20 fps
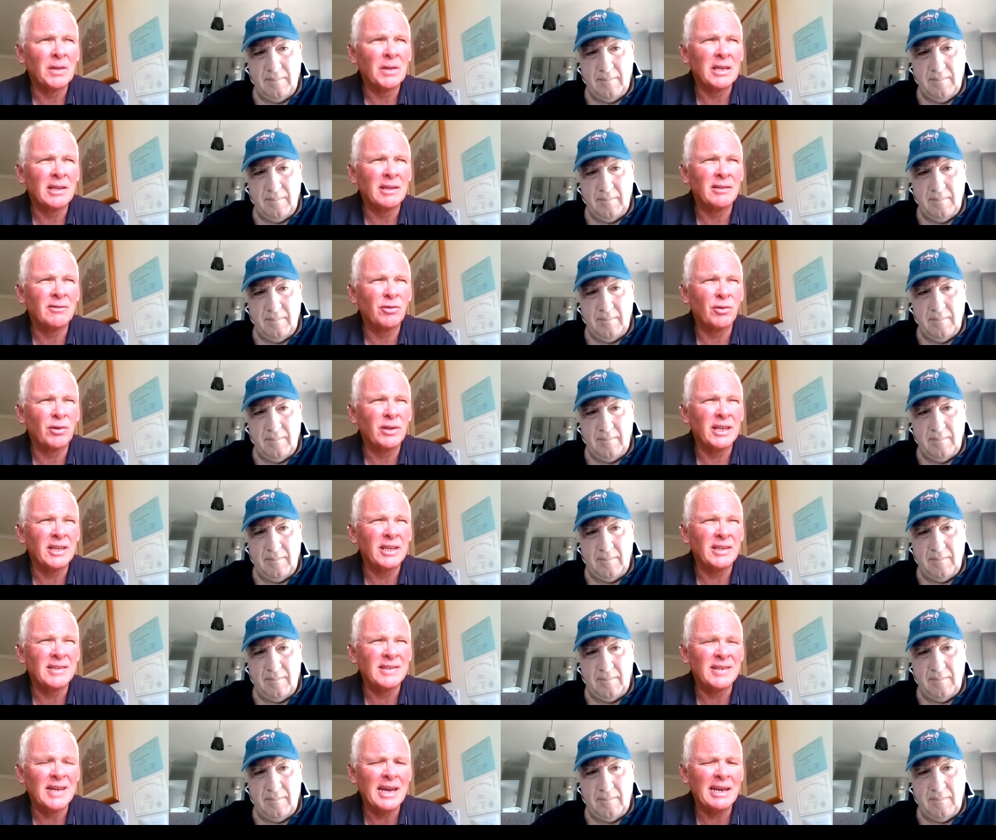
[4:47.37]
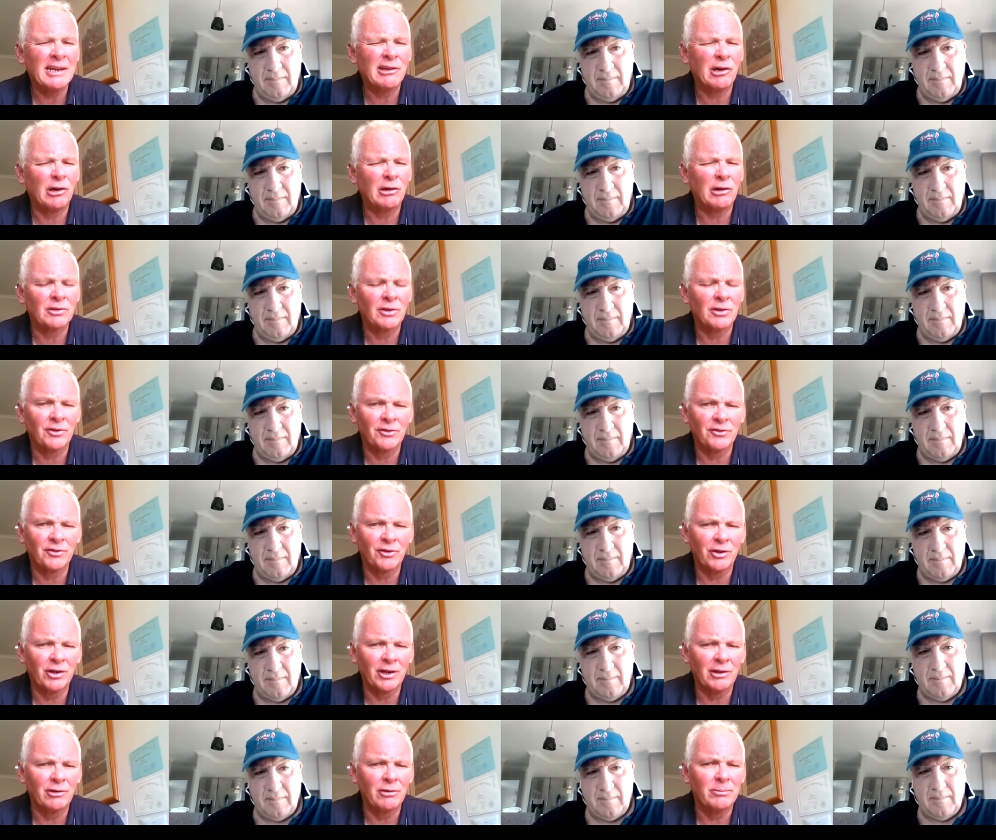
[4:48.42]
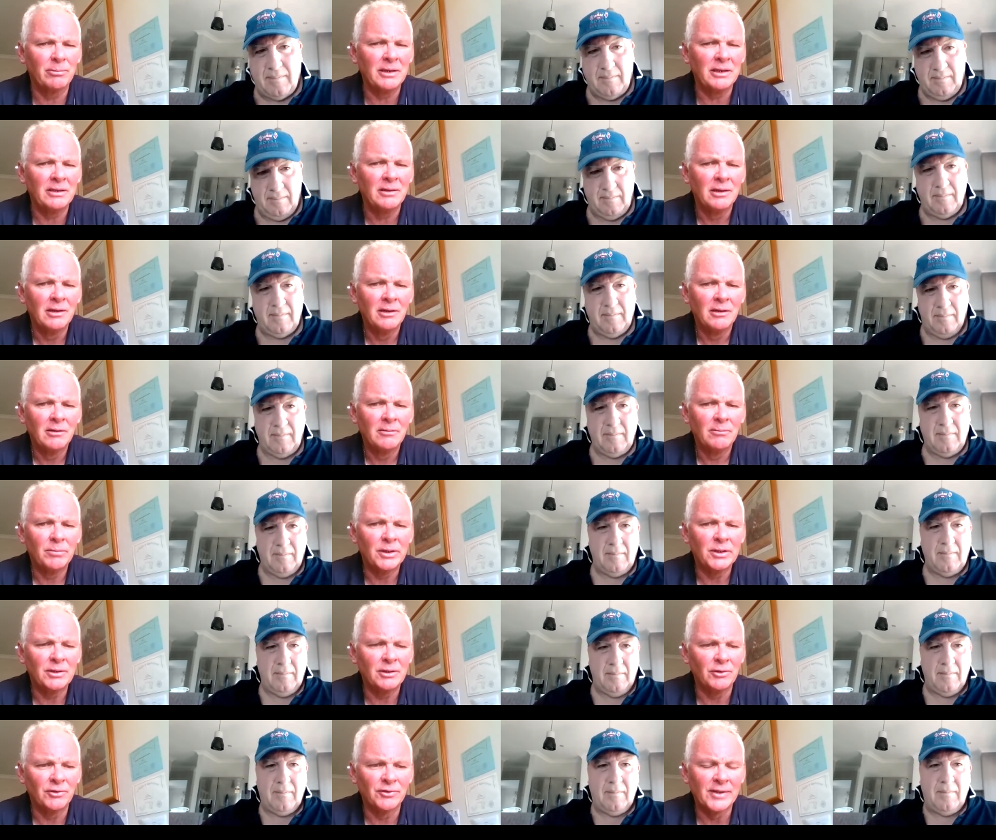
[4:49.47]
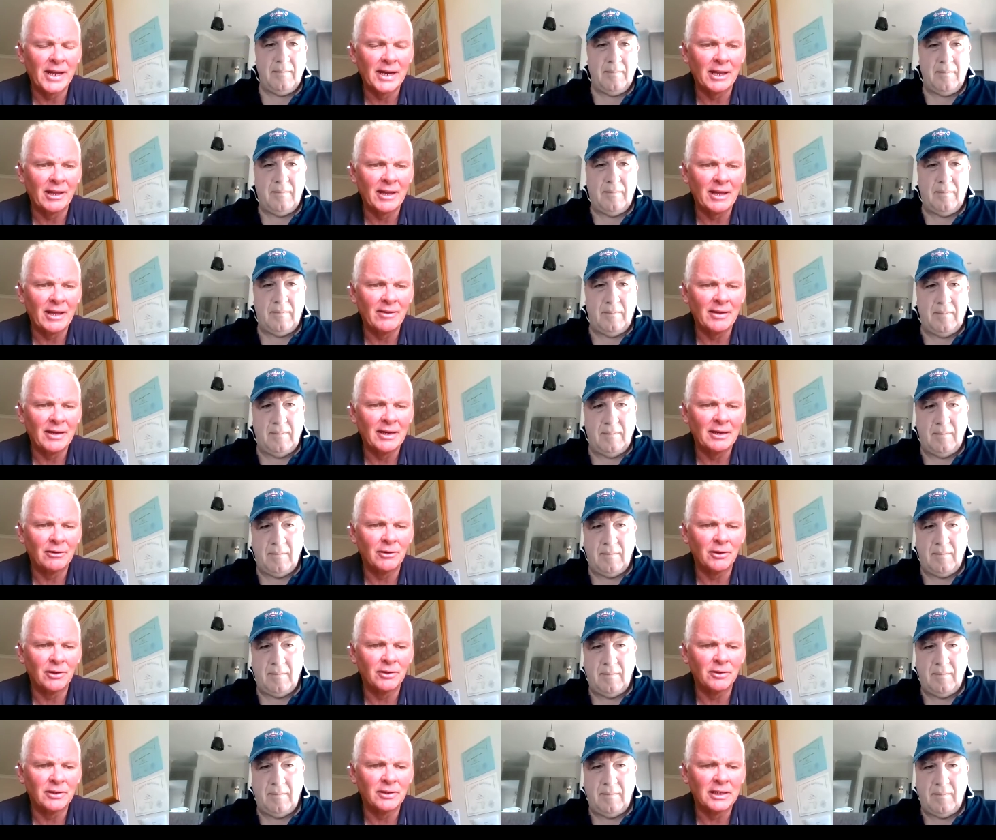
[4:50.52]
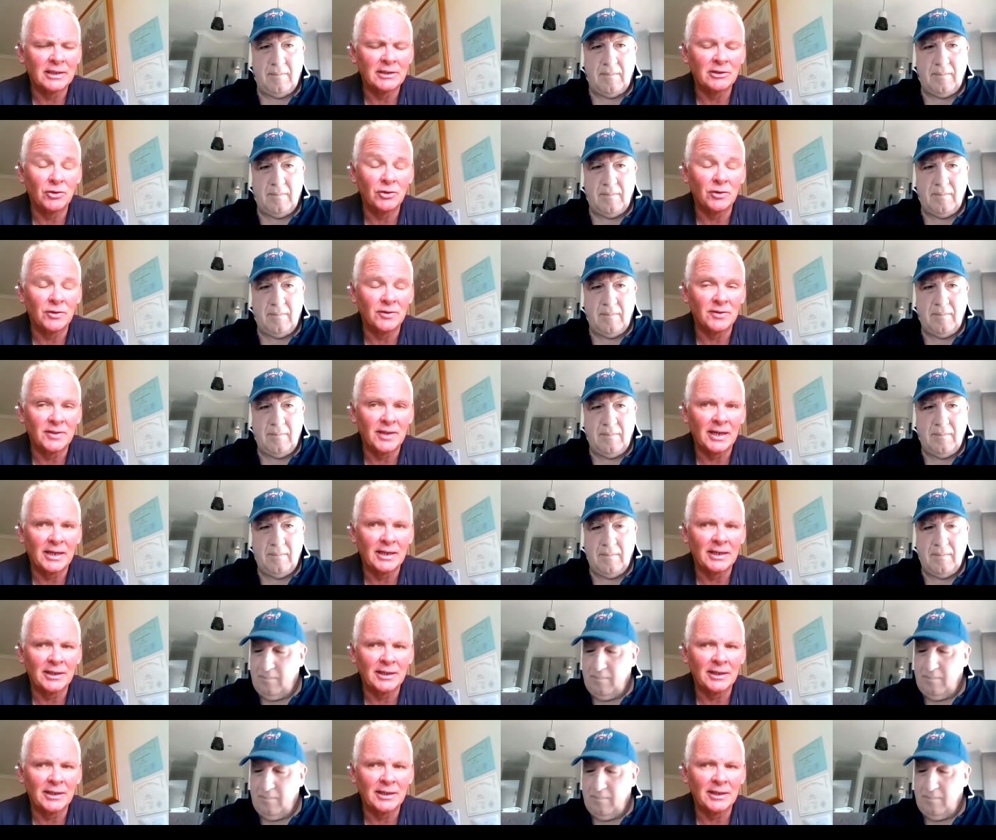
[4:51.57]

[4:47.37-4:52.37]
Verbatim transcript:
Speaker 1: he can sort of get his head cocked on the side a little bit, but there was none of that there on uh, Tuesday.